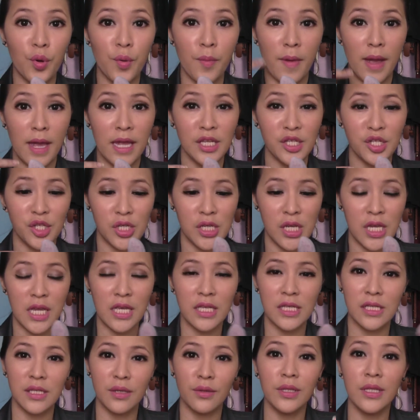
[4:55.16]
my
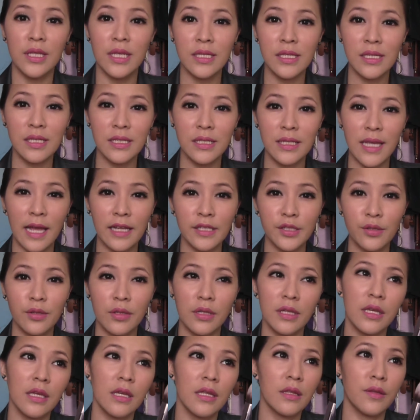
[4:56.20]
cheeks. So this is
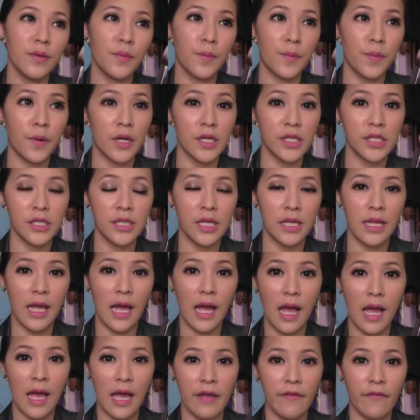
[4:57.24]
actually the brush that
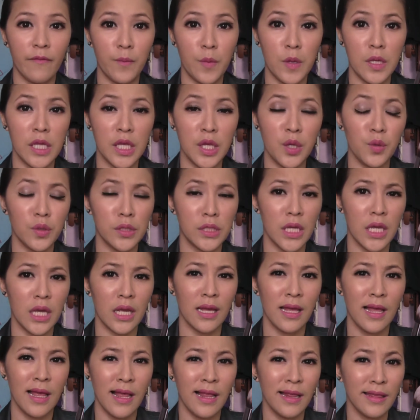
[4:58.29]
I've been
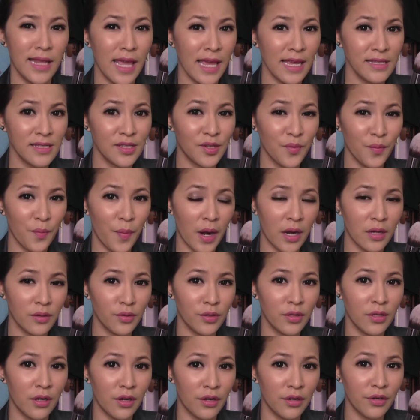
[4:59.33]
using less compared
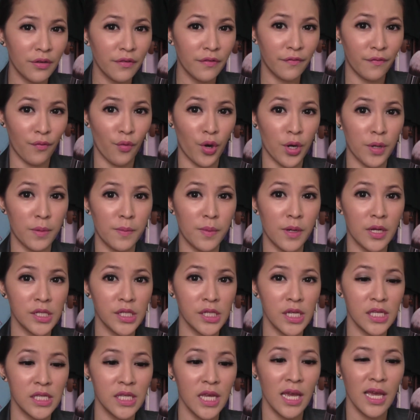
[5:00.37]
to the other 4
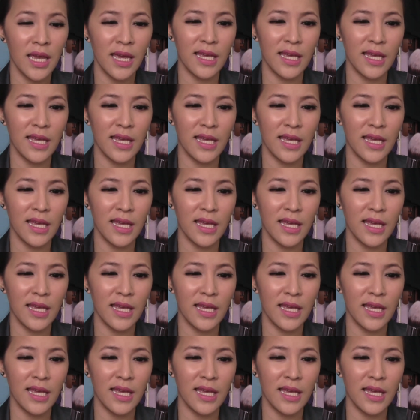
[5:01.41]
brushes.